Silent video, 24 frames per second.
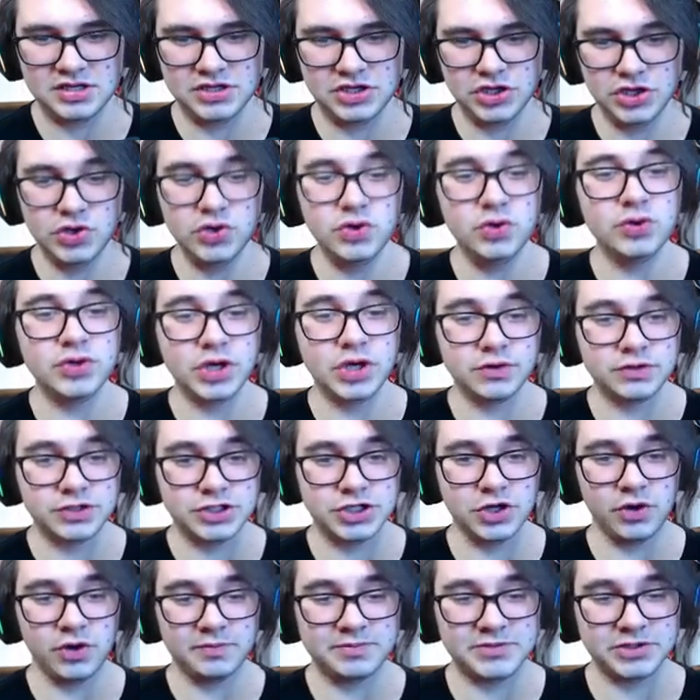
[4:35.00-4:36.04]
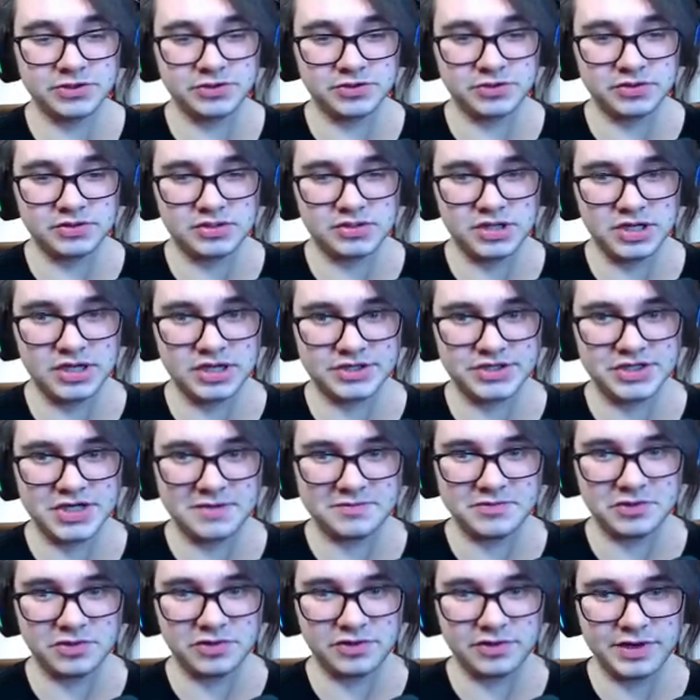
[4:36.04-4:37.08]
You don't show up till uh,
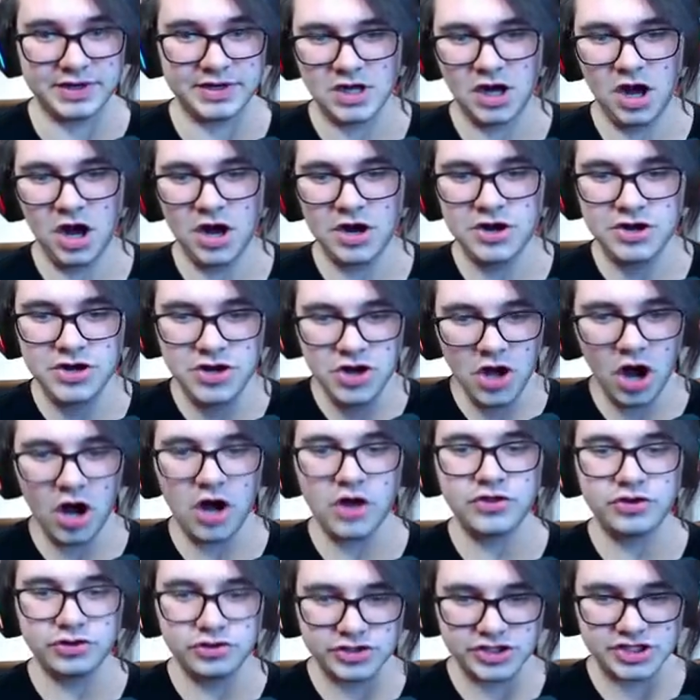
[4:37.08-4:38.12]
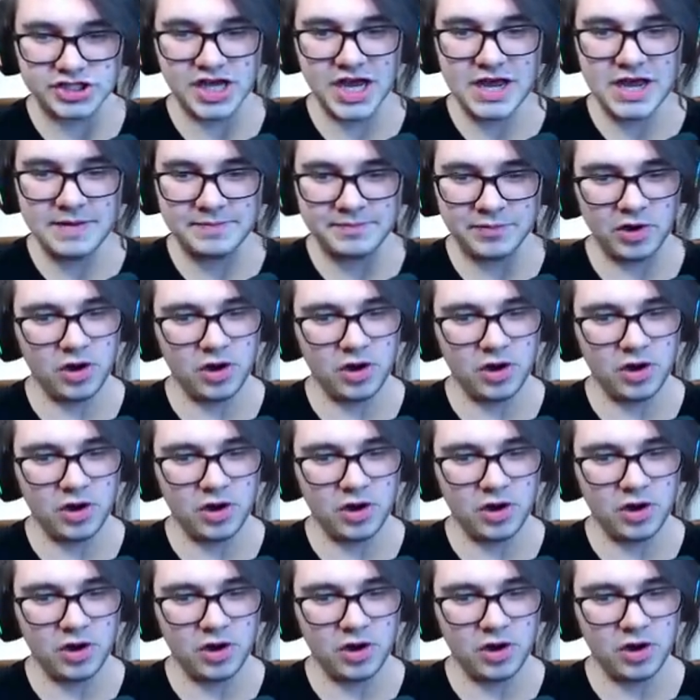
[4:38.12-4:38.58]
Chapter three. Another tape?